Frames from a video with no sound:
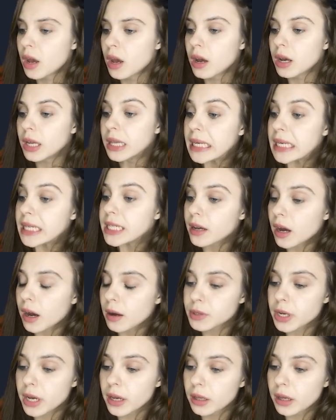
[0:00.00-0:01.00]
This
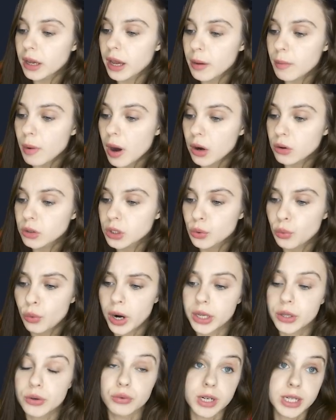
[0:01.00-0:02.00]
update came out
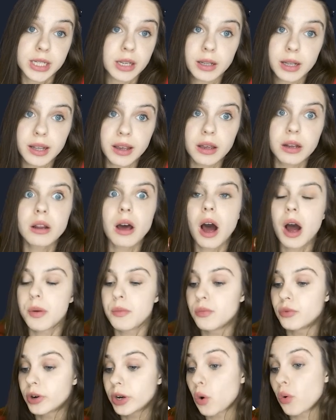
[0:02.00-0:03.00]
quite recently and
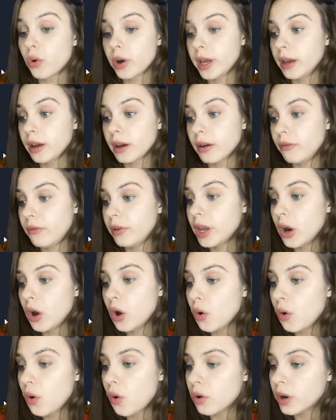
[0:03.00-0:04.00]
I'm recording a video
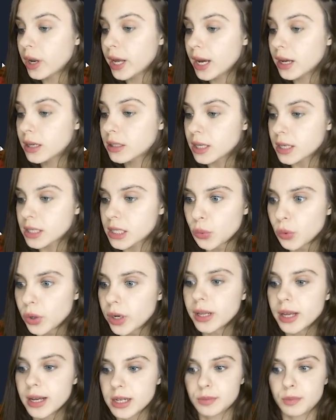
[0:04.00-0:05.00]
on it as
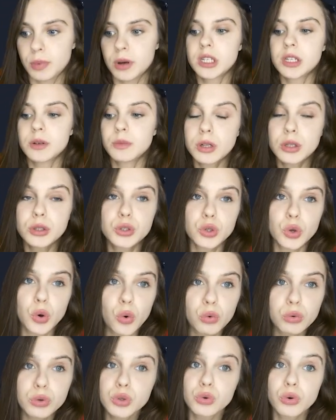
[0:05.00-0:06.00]
quickly as possible,
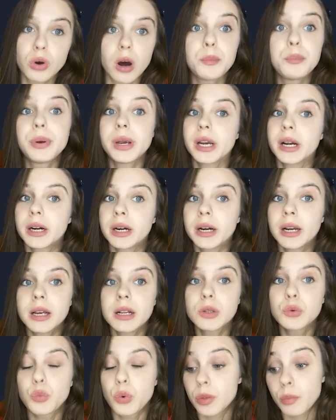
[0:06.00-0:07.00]
so to compare
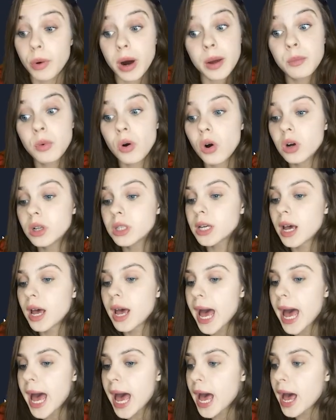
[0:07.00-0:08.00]
it with MyBot.
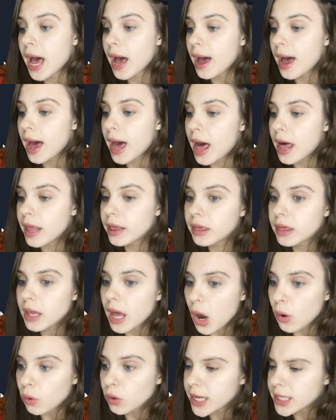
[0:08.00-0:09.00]
And
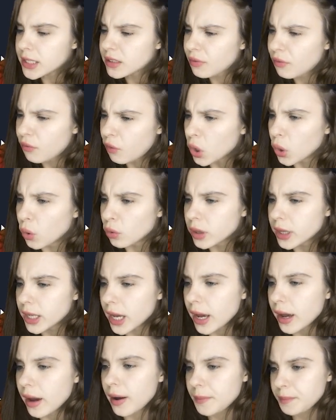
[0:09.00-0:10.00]
now let's follow
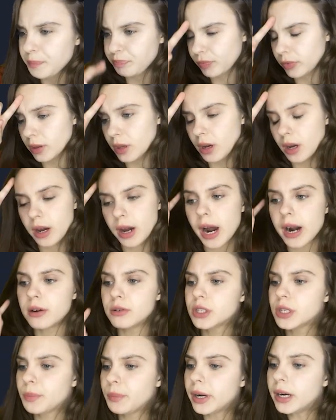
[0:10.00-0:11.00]
the
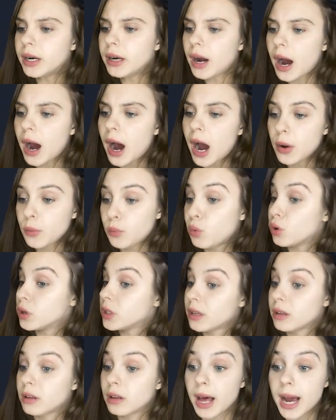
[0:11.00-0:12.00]
currency pair. I
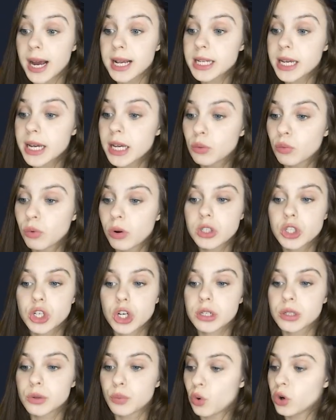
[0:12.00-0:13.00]
won't analyze it, we'll
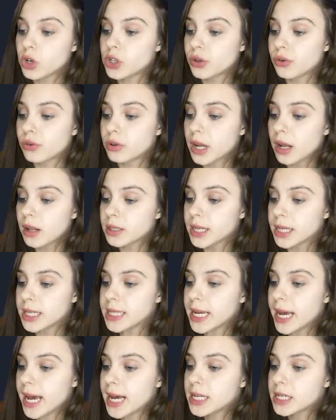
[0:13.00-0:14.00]
just watch the results and
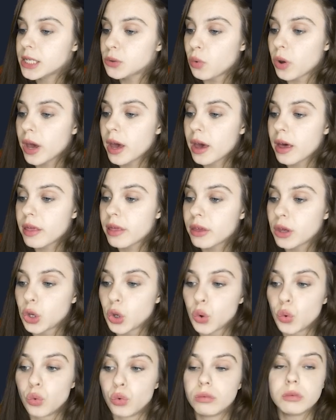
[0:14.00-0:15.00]
test with
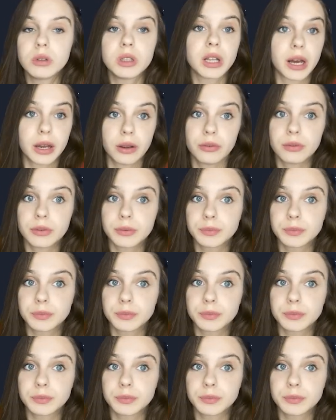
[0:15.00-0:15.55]
you live.